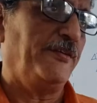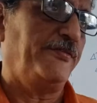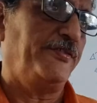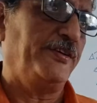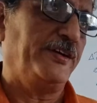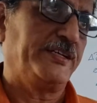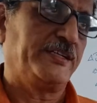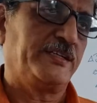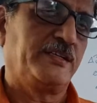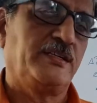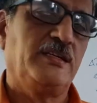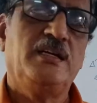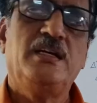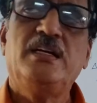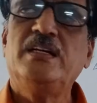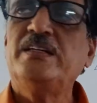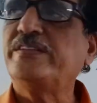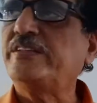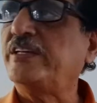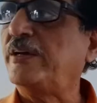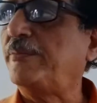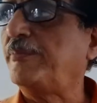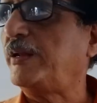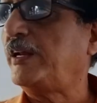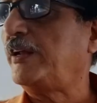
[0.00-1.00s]

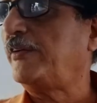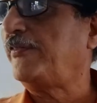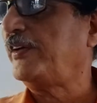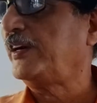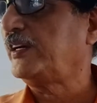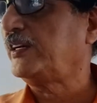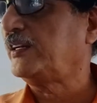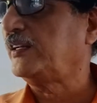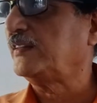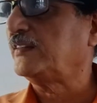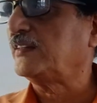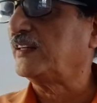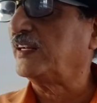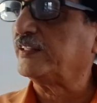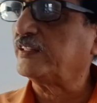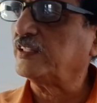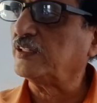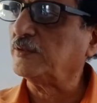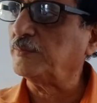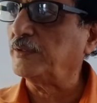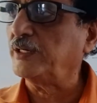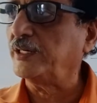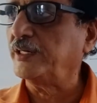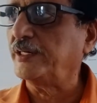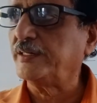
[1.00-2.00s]
effect is
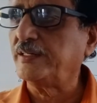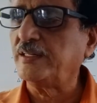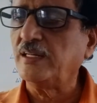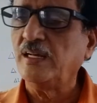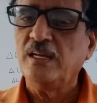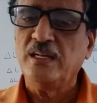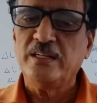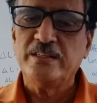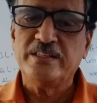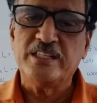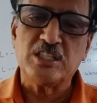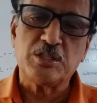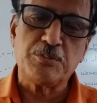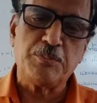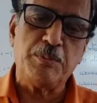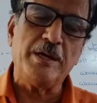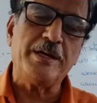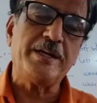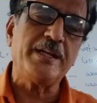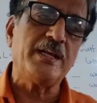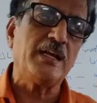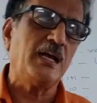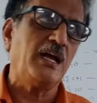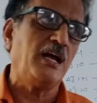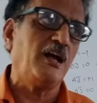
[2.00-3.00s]
nothing but the
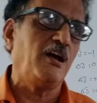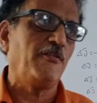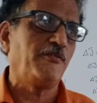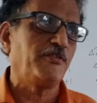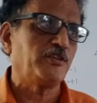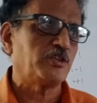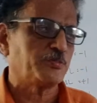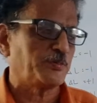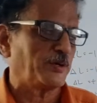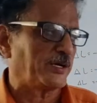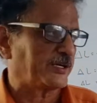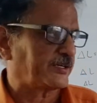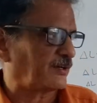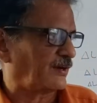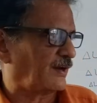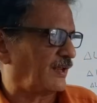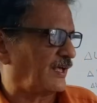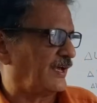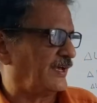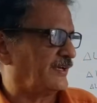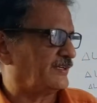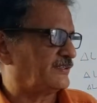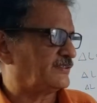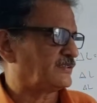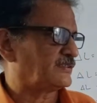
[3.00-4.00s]
splitting of spectral
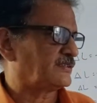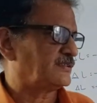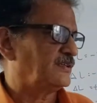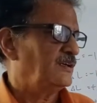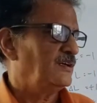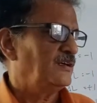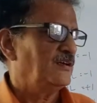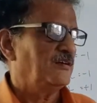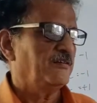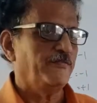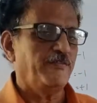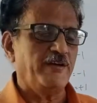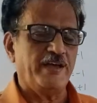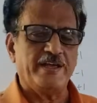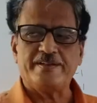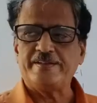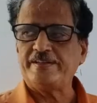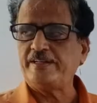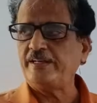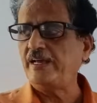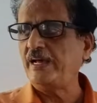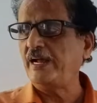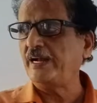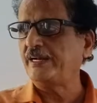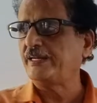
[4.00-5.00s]
lines
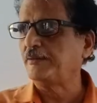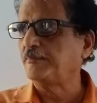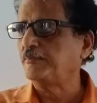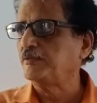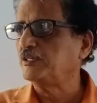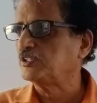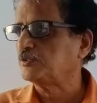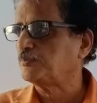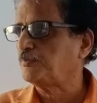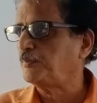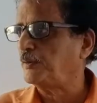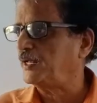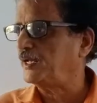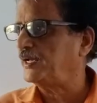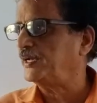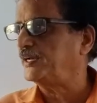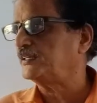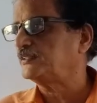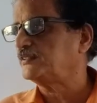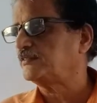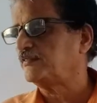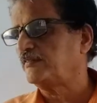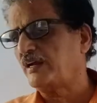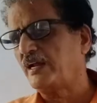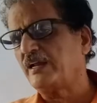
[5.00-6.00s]
when the atom is
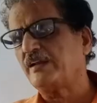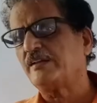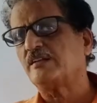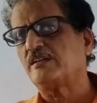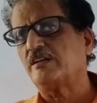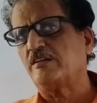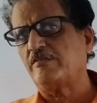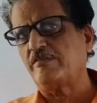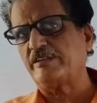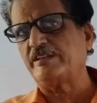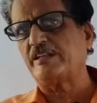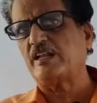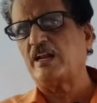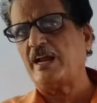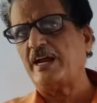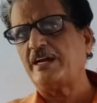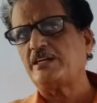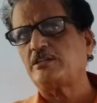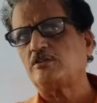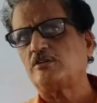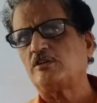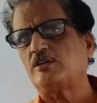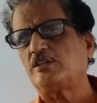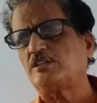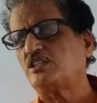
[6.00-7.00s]
placed and when the
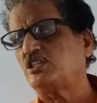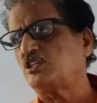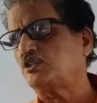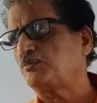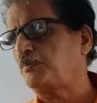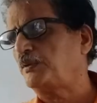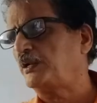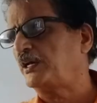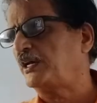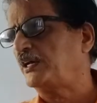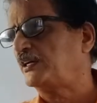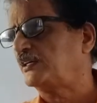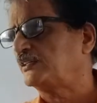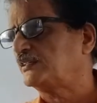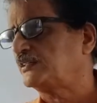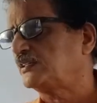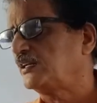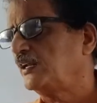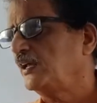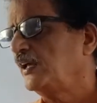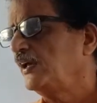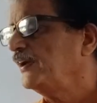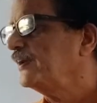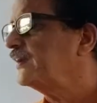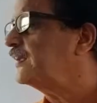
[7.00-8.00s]
light source is placed
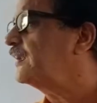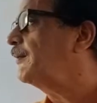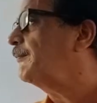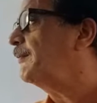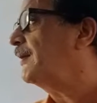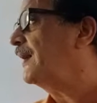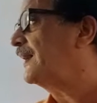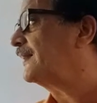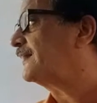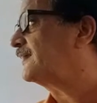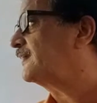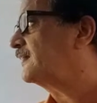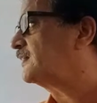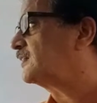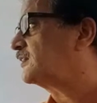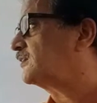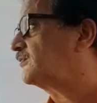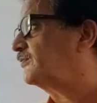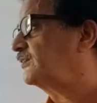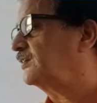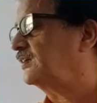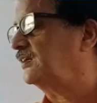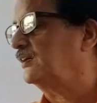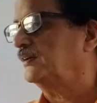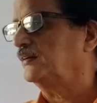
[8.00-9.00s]
in a
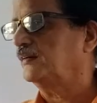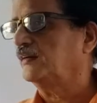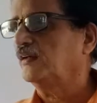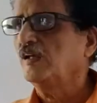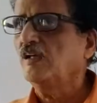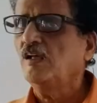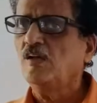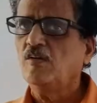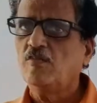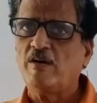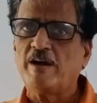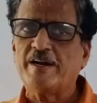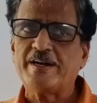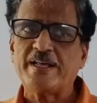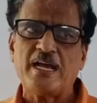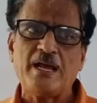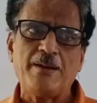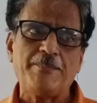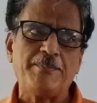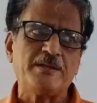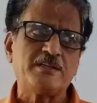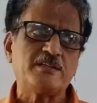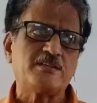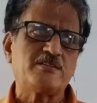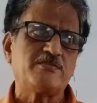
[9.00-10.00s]
magnetic field. What
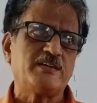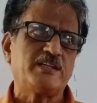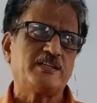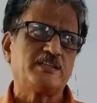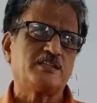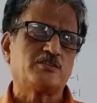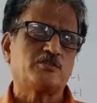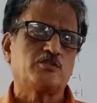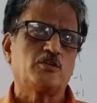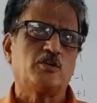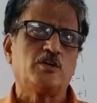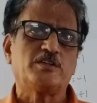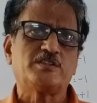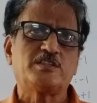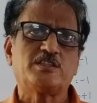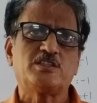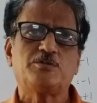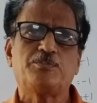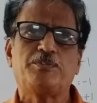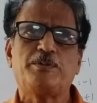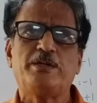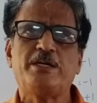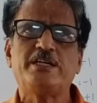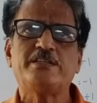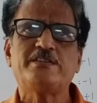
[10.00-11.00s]
happens when the source
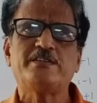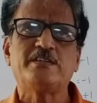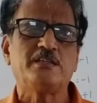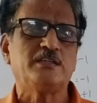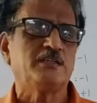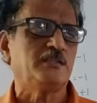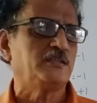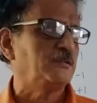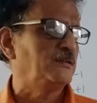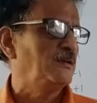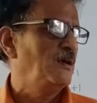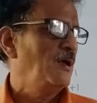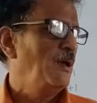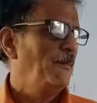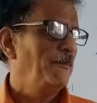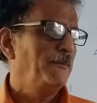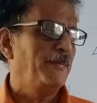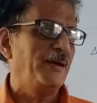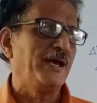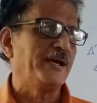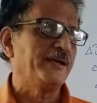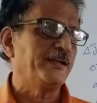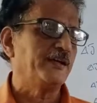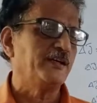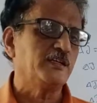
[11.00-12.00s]
is placed in
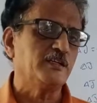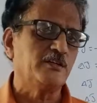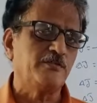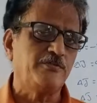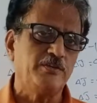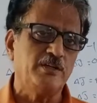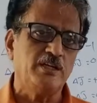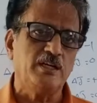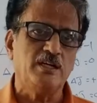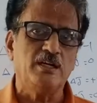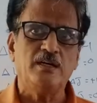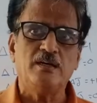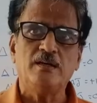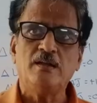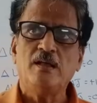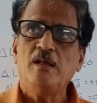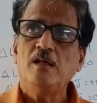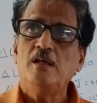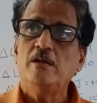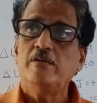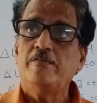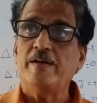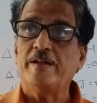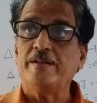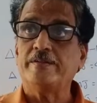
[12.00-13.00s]
magnetic field?
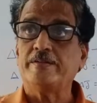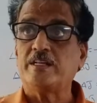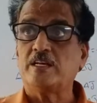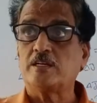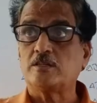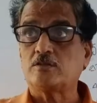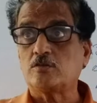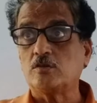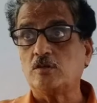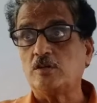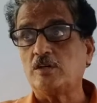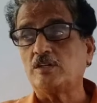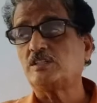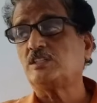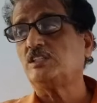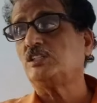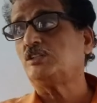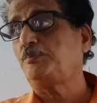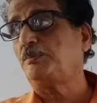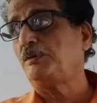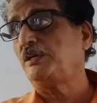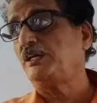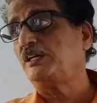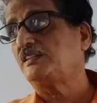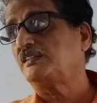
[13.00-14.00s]
When the source
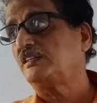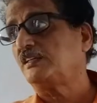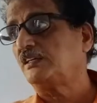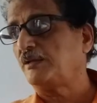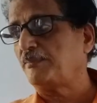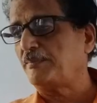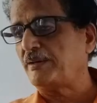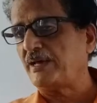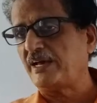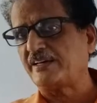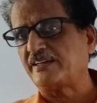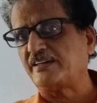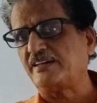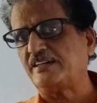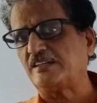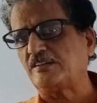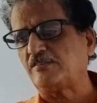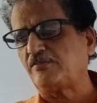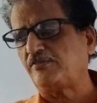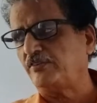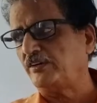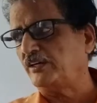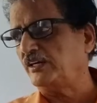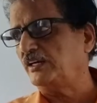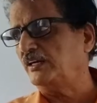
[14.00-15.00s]
is placed in a
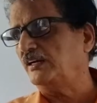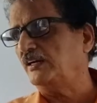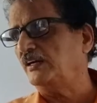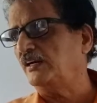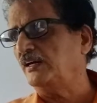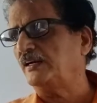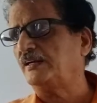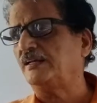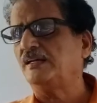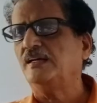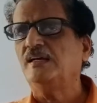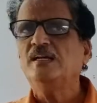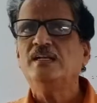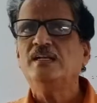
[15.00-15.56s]
magnetic field,